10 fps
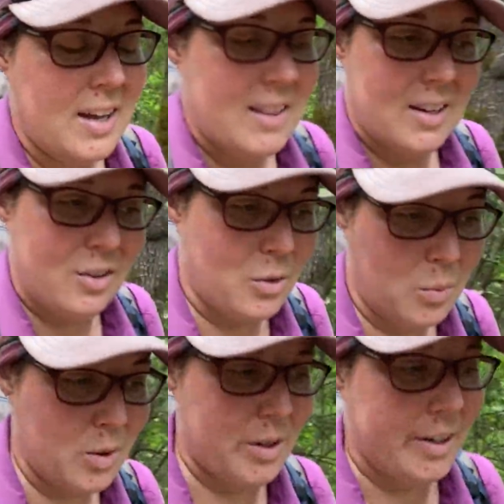there's a
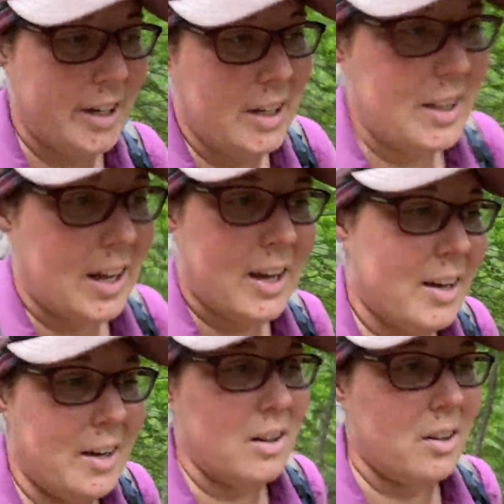worry
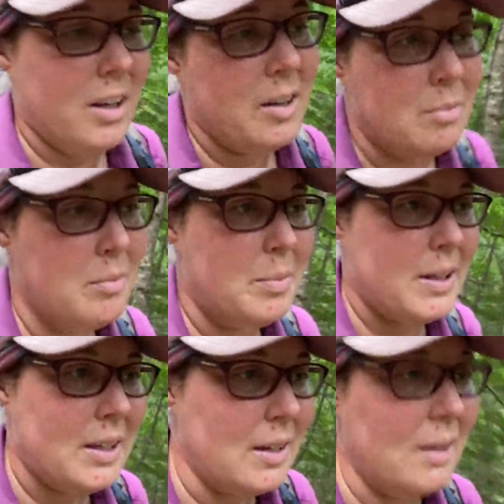that it'll
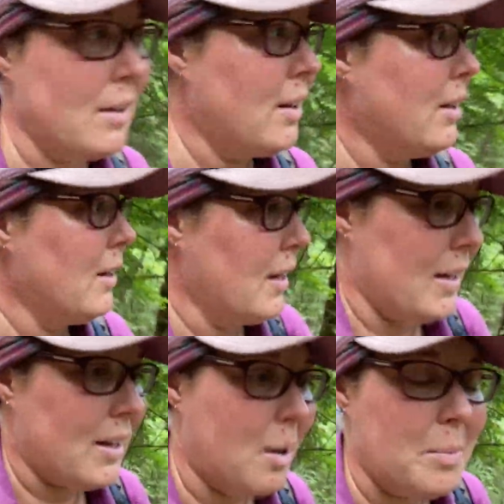be
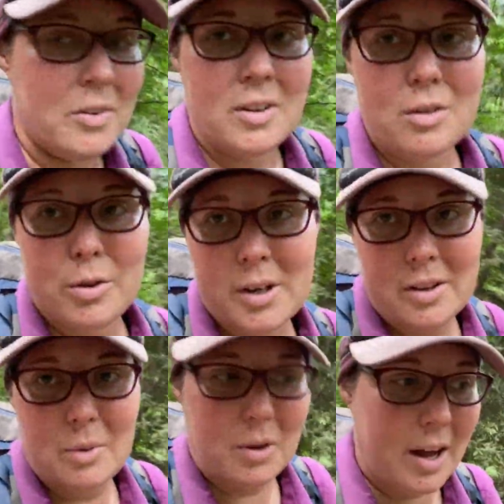encompassing the trail,
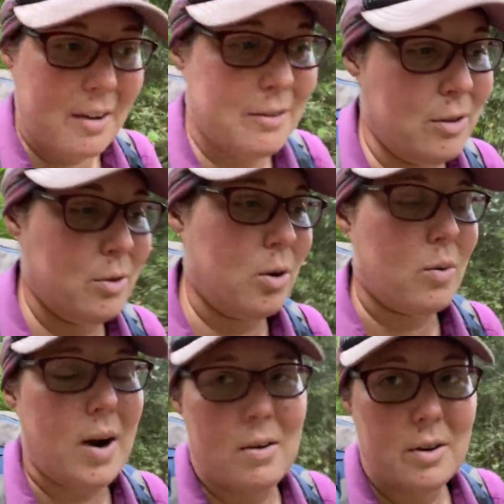that we'll have to go
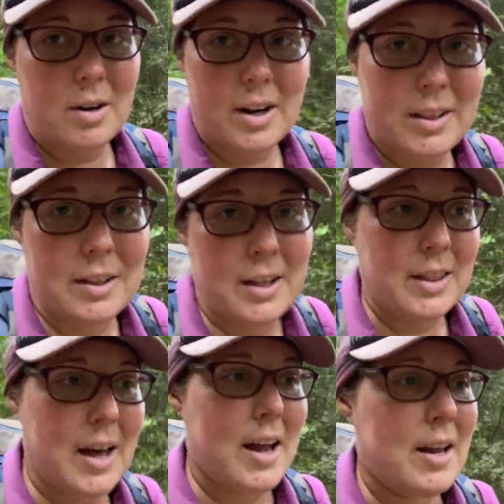around it or anything like
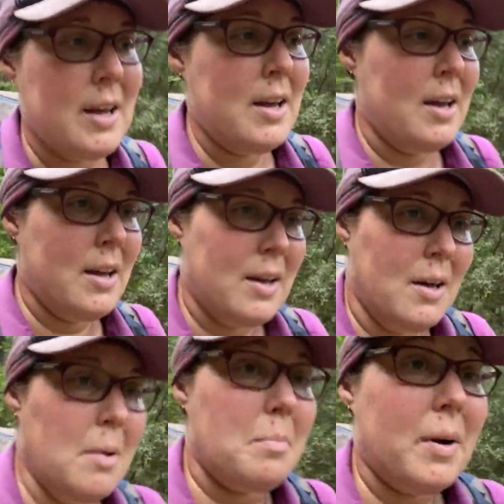that.
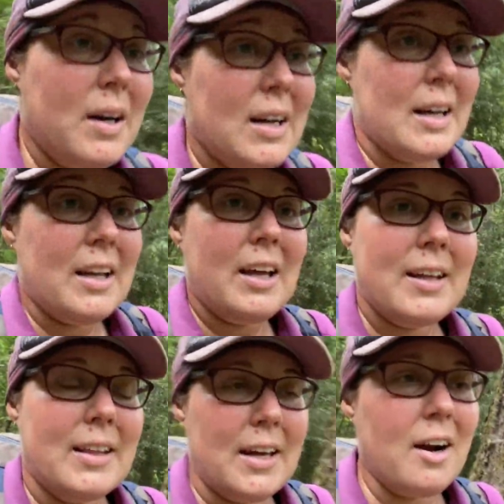But
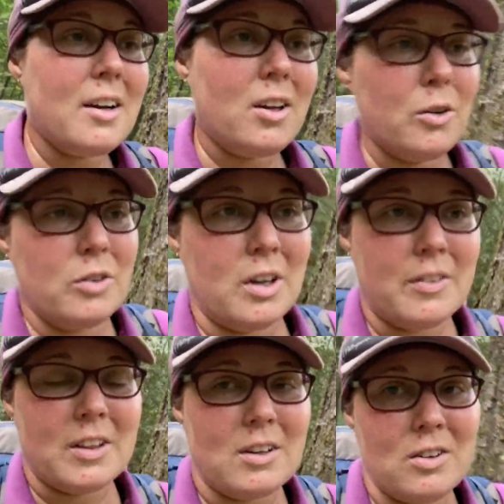they are close enough
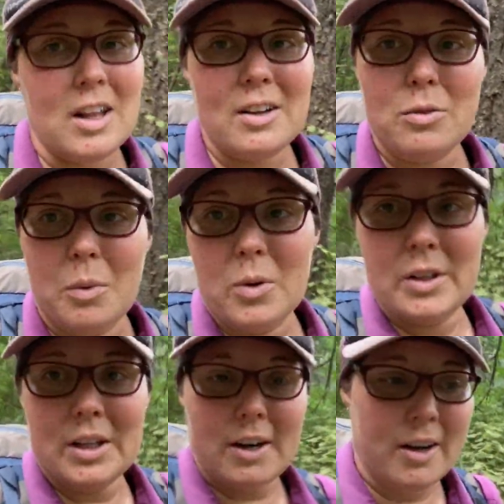that there's a lot of smoke
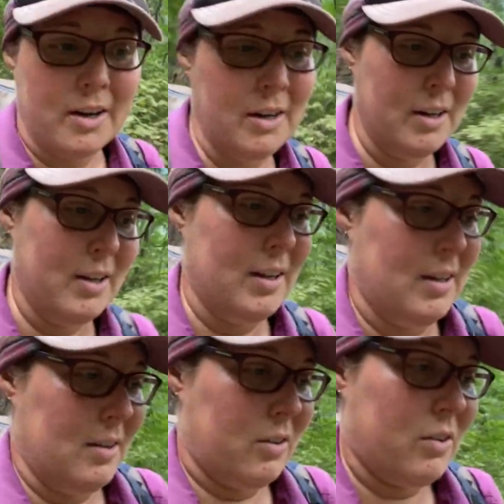in the air.
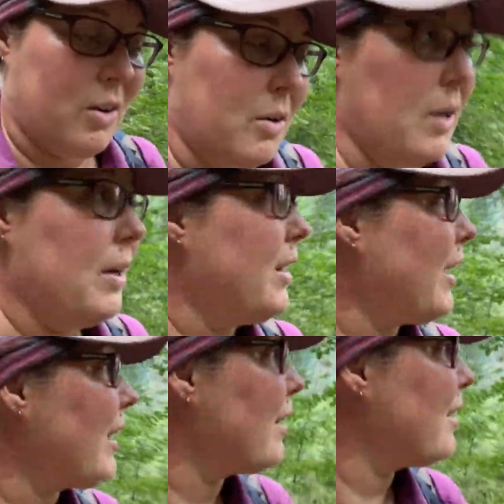So
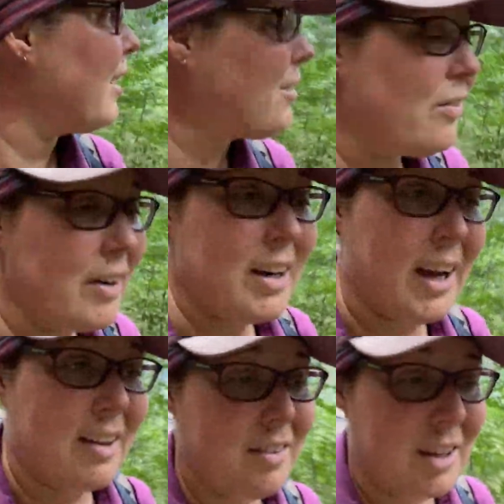it's very
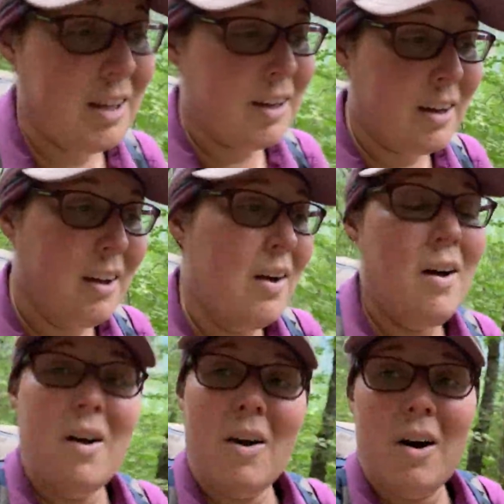hazy.
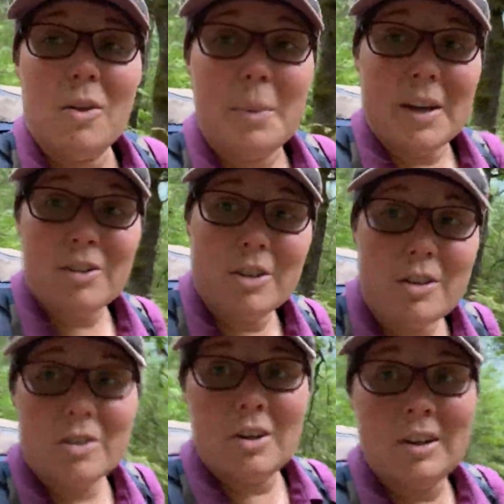All the pictures